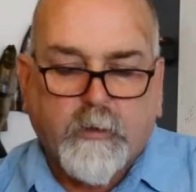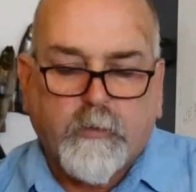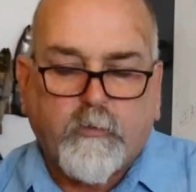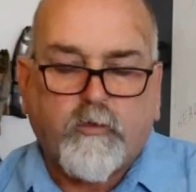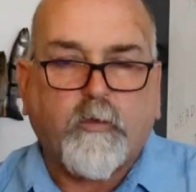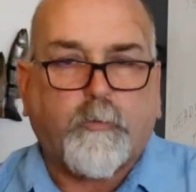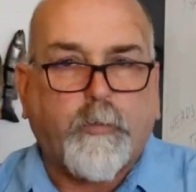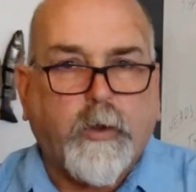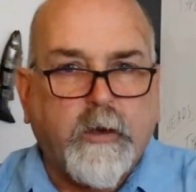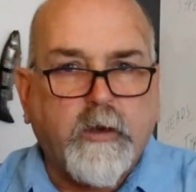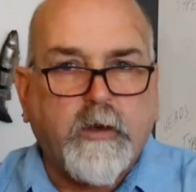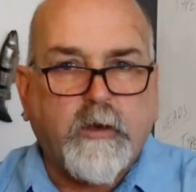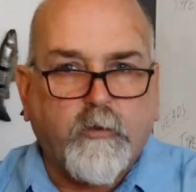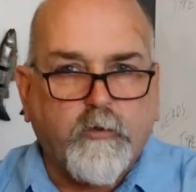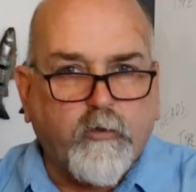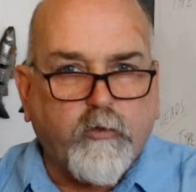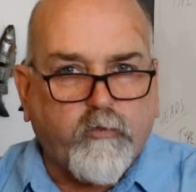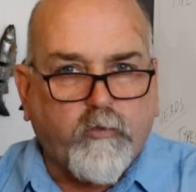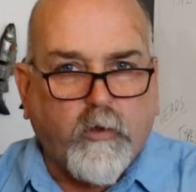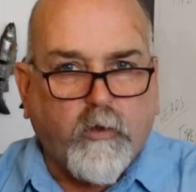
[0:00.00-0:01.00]
Depending on
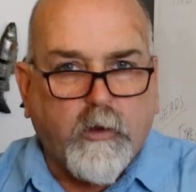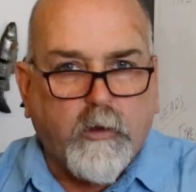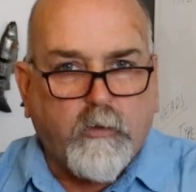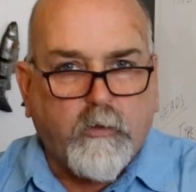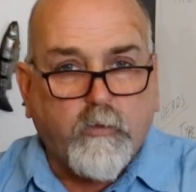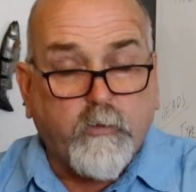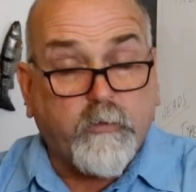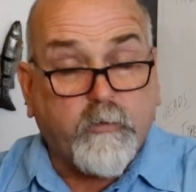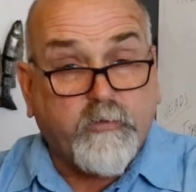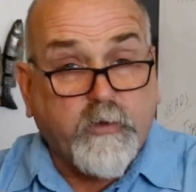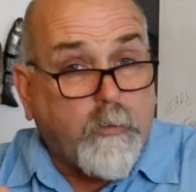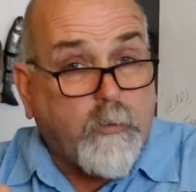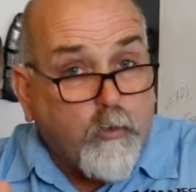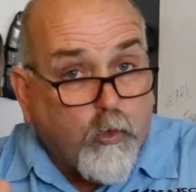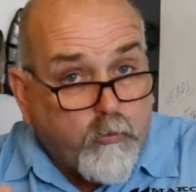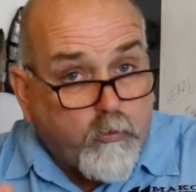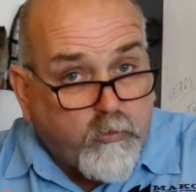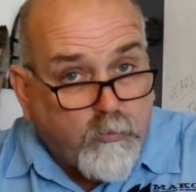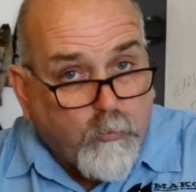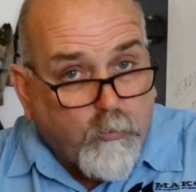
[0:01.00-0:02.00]
the style hook, some
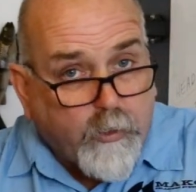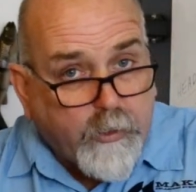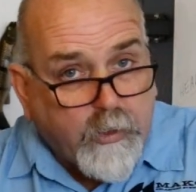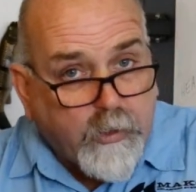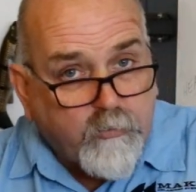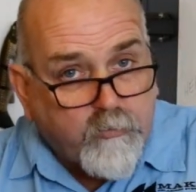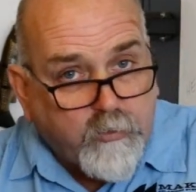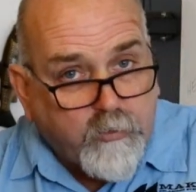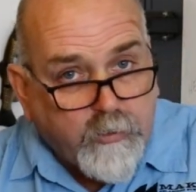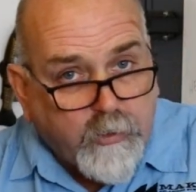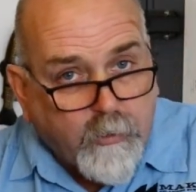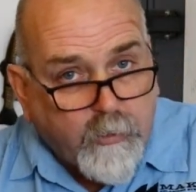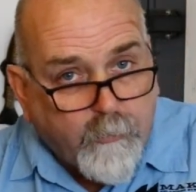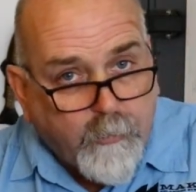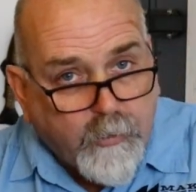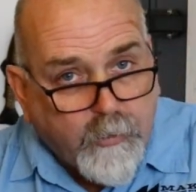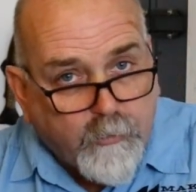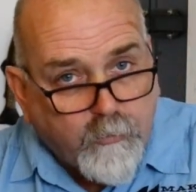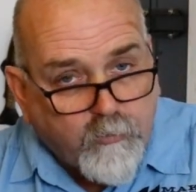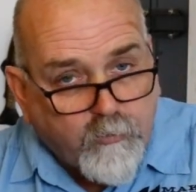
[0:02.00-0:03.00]
hooks you might actually go
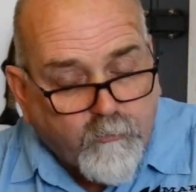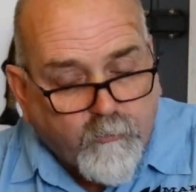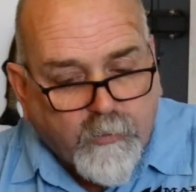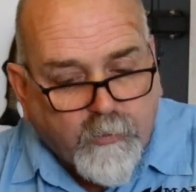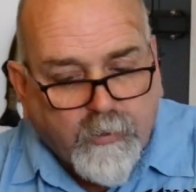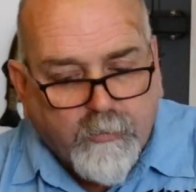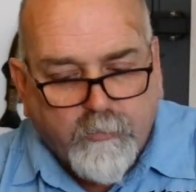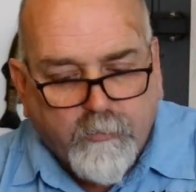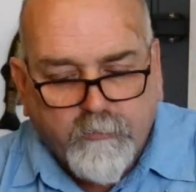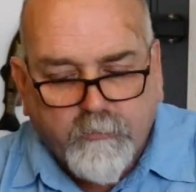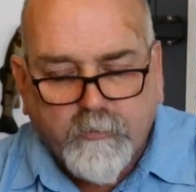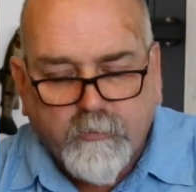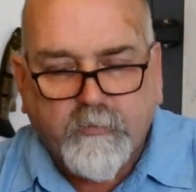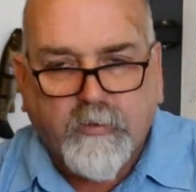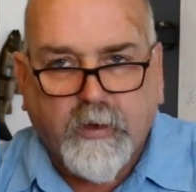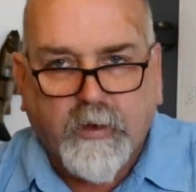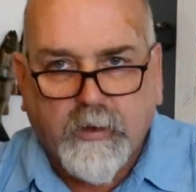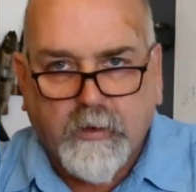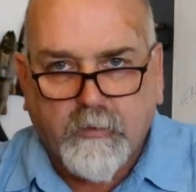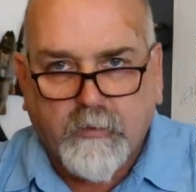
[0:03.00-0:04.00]
down as far as a
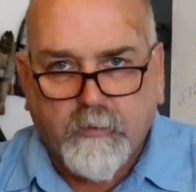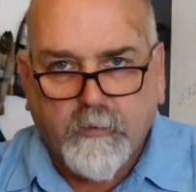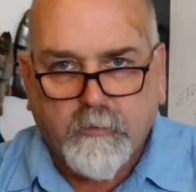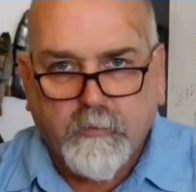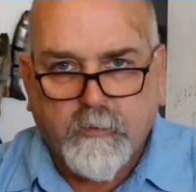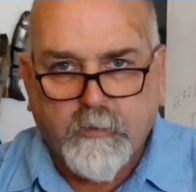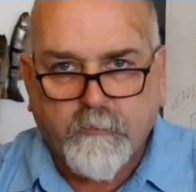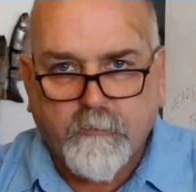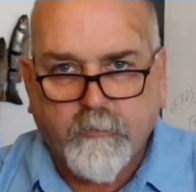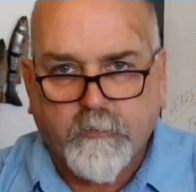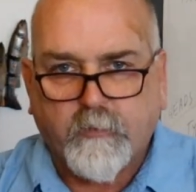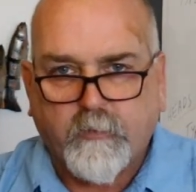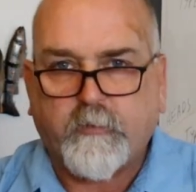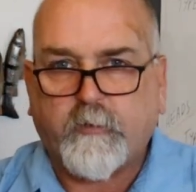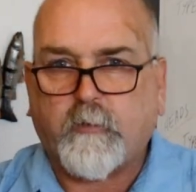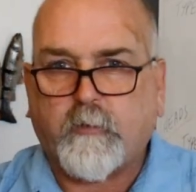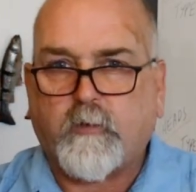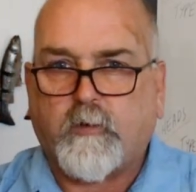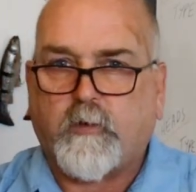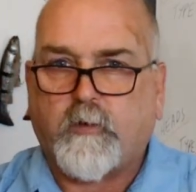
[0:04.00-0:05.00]
10 if it's a
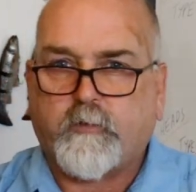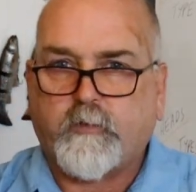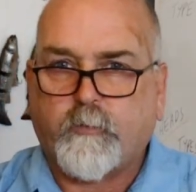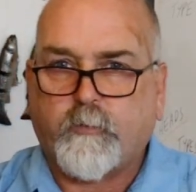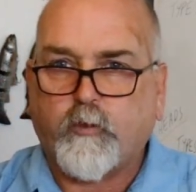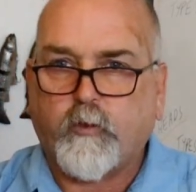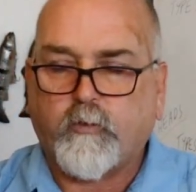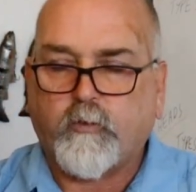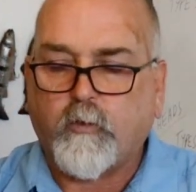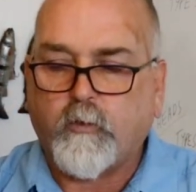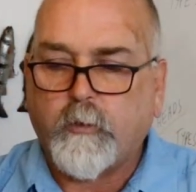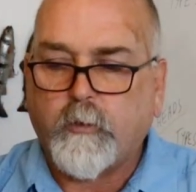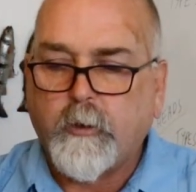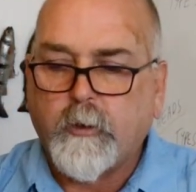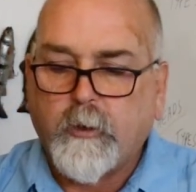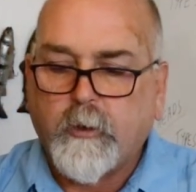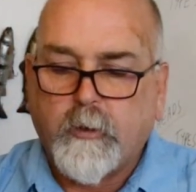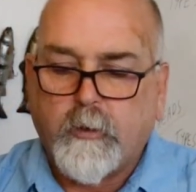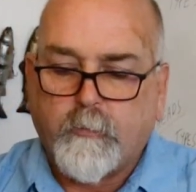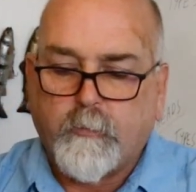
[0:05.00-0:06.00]
little octopus hook,
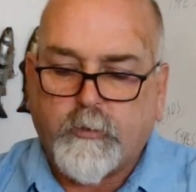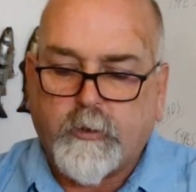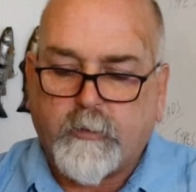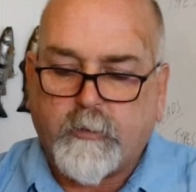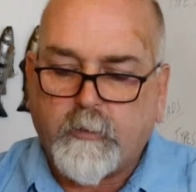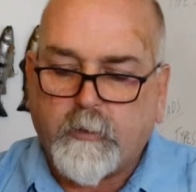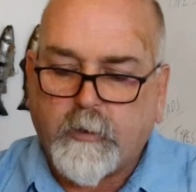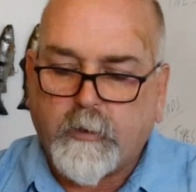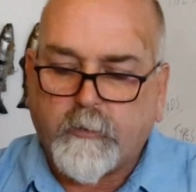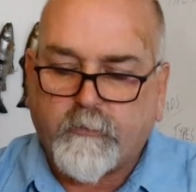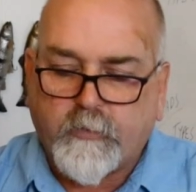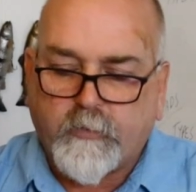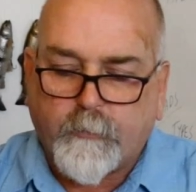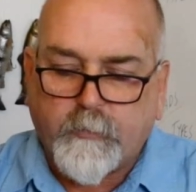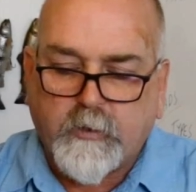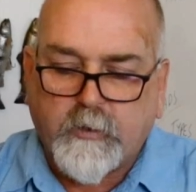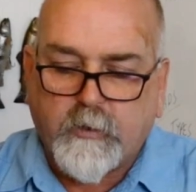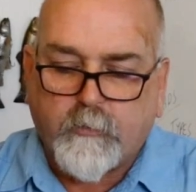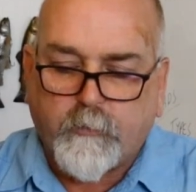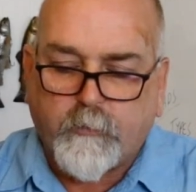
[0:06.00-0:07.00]
but
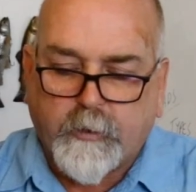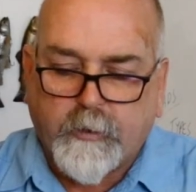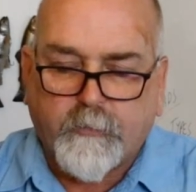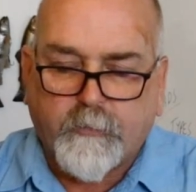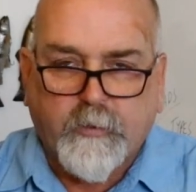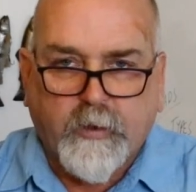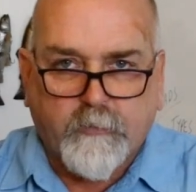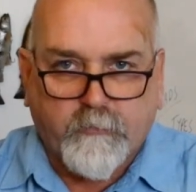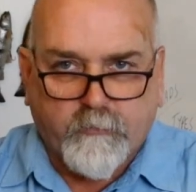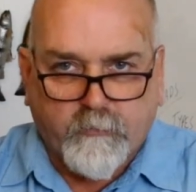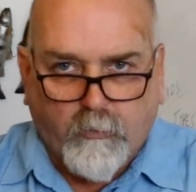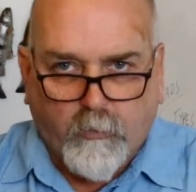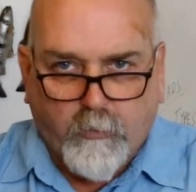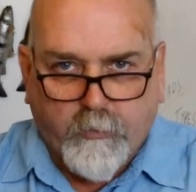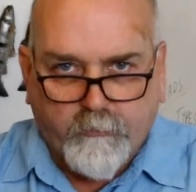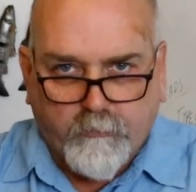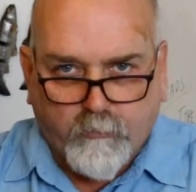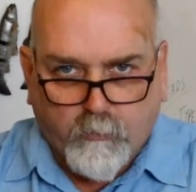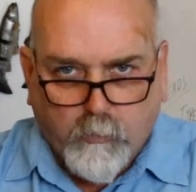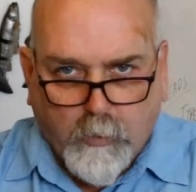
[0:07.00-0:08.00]
something around that
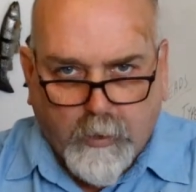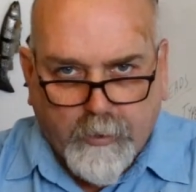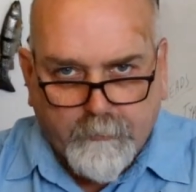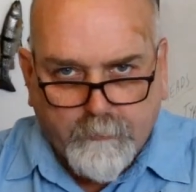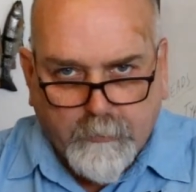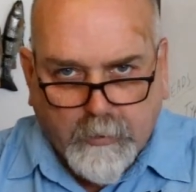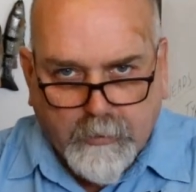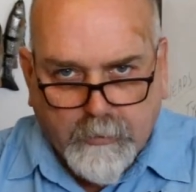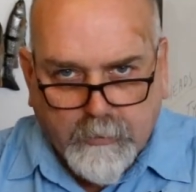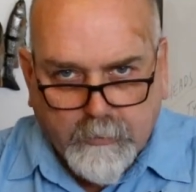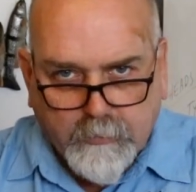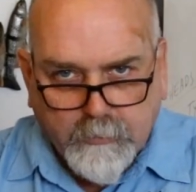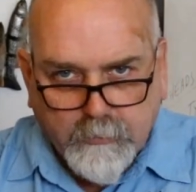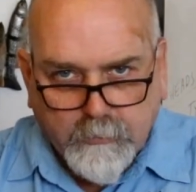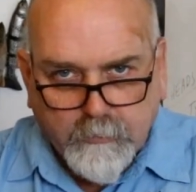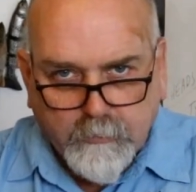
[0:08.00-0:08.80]
size 1 mark,